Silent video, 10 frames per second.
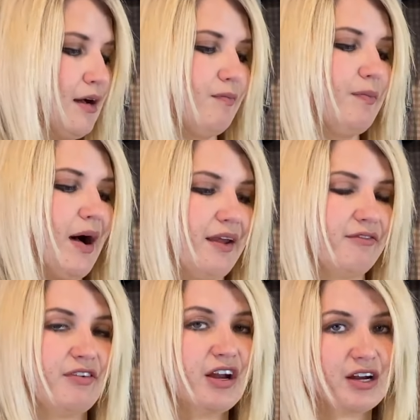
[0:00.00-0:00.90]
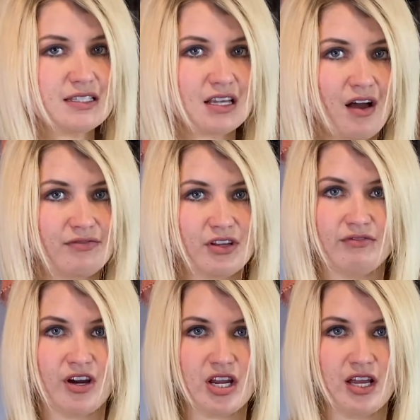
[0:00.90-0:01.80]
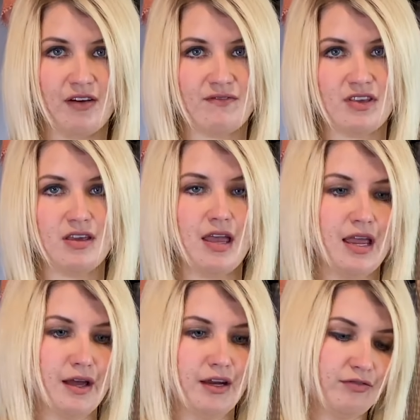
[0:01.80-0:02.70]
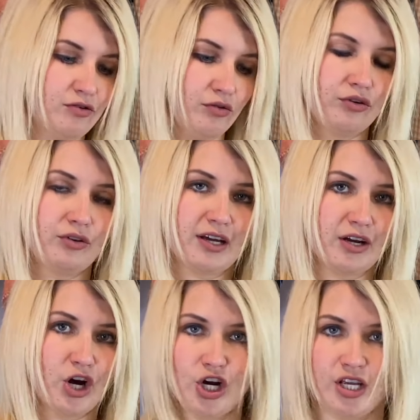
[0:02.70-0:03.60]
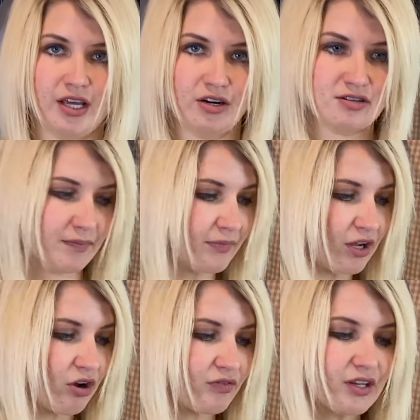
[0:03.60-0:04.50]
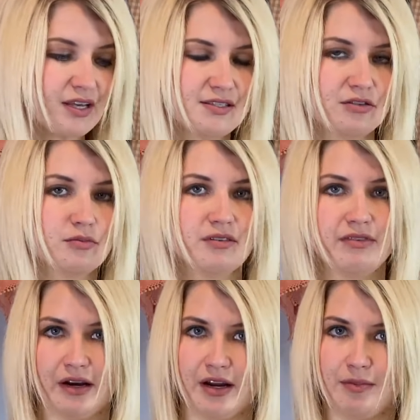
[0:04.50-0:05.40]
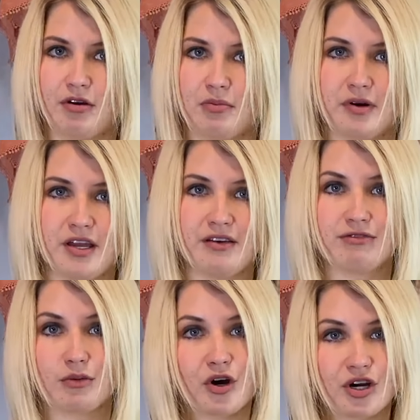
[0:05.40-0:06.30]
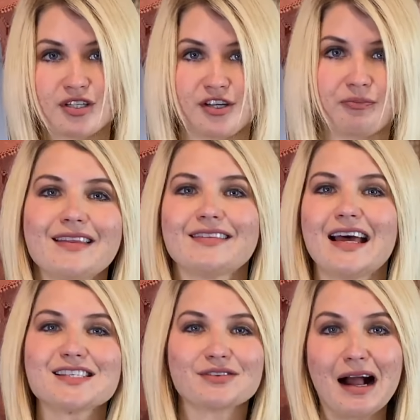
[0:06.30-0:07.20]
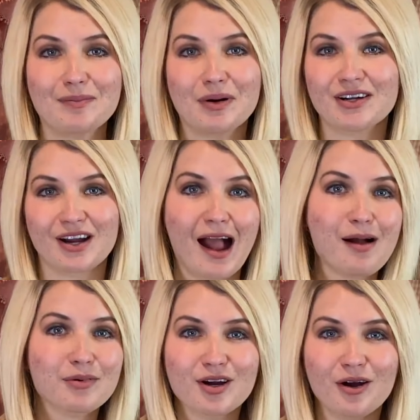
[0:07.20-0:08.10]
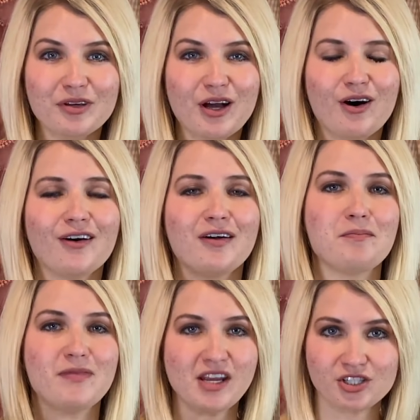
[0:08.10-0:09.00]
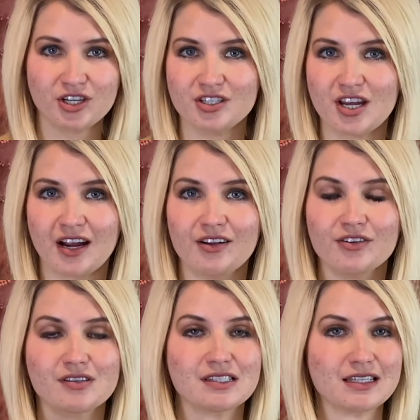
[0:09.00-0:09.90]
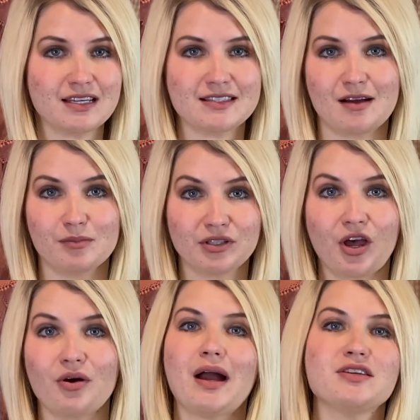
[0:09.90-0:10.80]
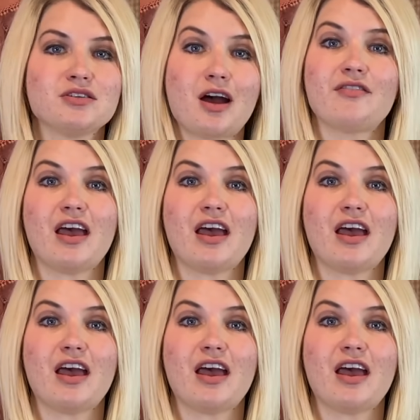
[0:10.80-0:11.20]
But very soft, very comfy, and if you threw like a cardigan or something over this, it'd be very appropriate for work too. That's a wrap on our Abercrombie haul. Make sure you check out those links down below. I do have